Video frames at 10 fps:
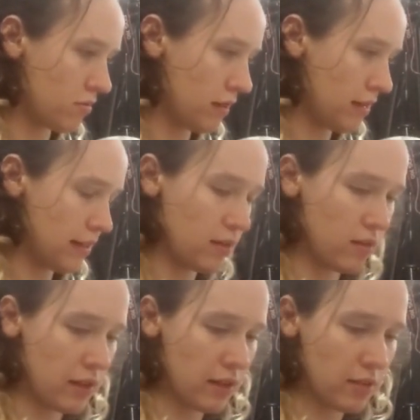Why does it look
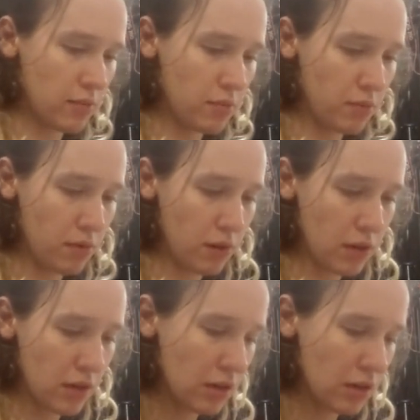like it's broken?